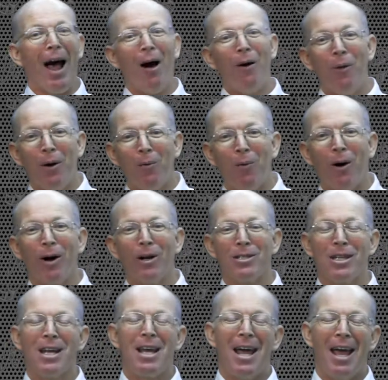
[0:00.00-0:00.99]
how it
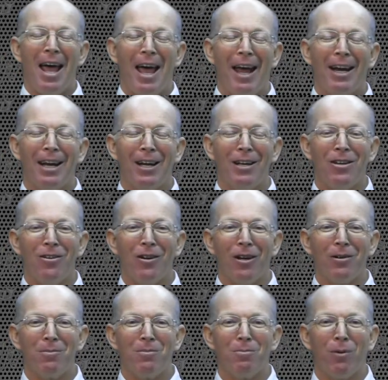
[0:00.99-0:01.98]
works, and you
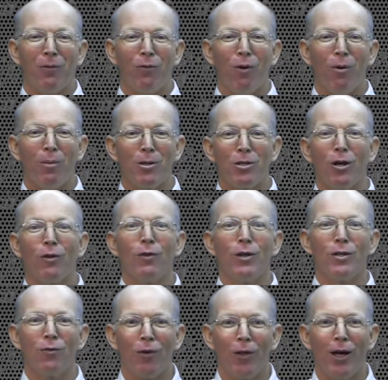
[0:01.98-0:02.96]
can perform a
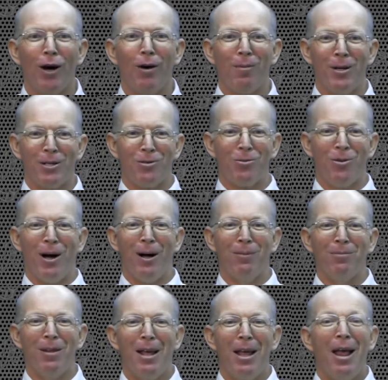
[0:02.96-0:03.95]
service for them as
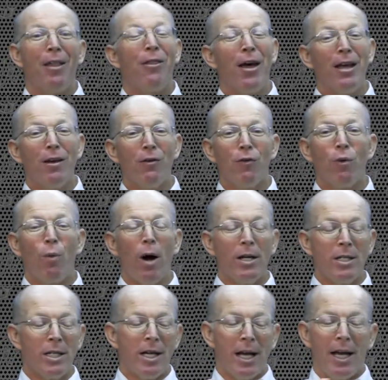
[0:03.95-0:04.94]
well. Thank you for
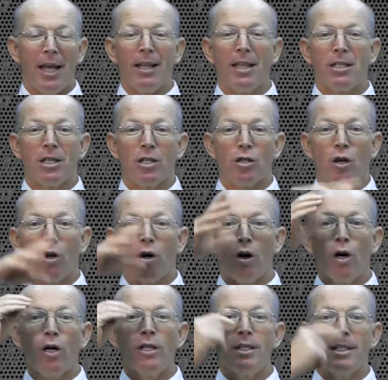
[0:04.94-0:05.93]
watching. Again, this is
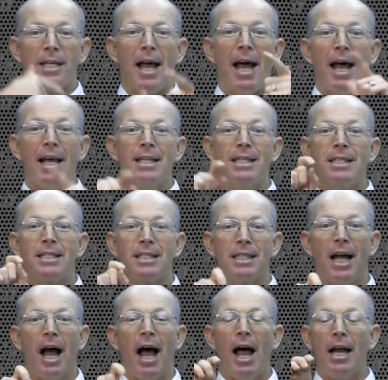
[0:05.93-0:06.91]

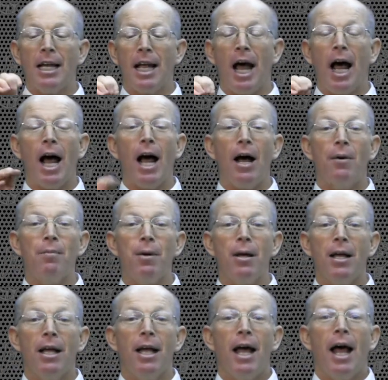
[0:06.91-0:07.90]

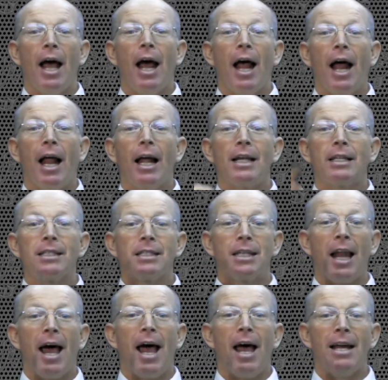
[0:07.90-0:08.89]

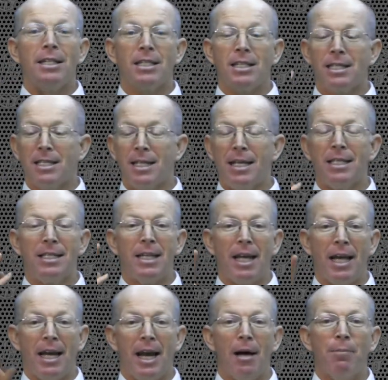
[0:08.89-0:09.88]

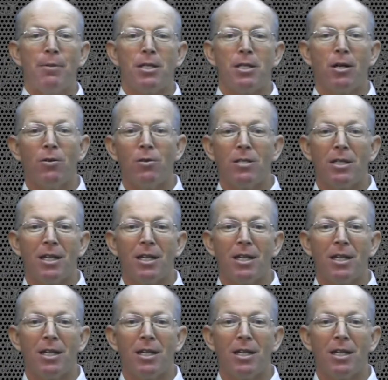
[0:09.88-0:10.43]
LearnSigns.com/16, episode